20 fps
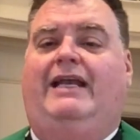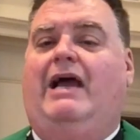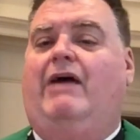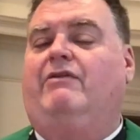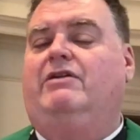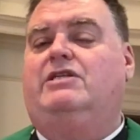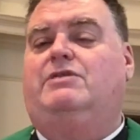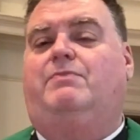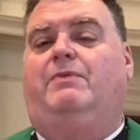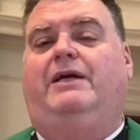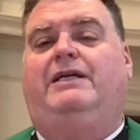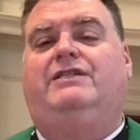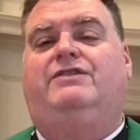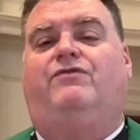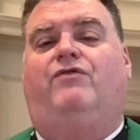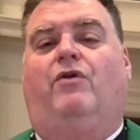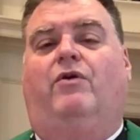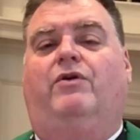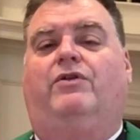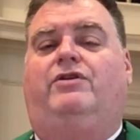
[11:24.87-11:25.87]
Now it springs
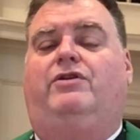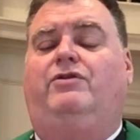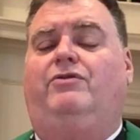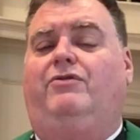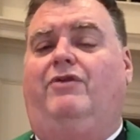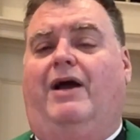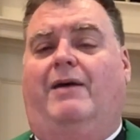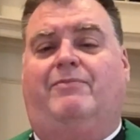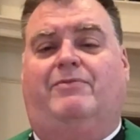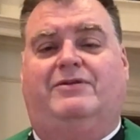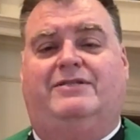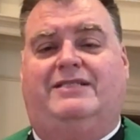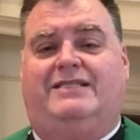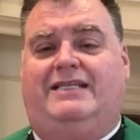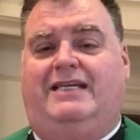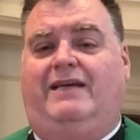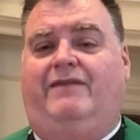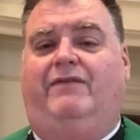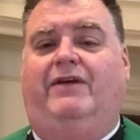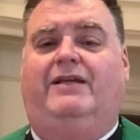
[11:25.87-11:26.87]
forth. Do you not
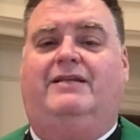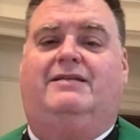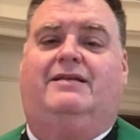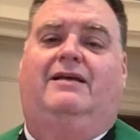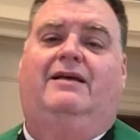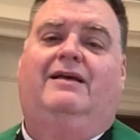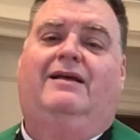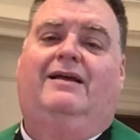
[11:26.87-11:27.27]
perceive it?